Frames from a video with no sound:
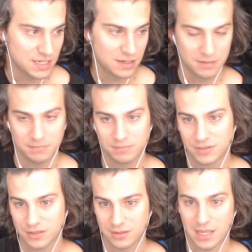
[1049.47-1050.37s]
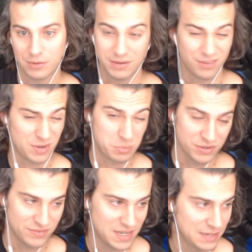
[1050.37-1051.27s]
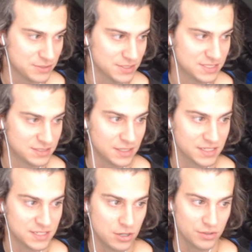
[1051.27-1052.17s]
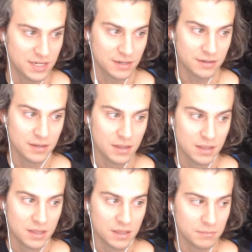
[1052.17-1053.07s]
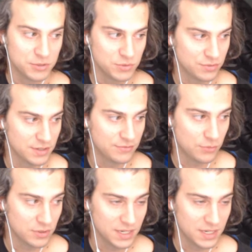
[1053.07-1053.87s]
I would give it 3.5, so let's kind of toggle there between 3 and 4.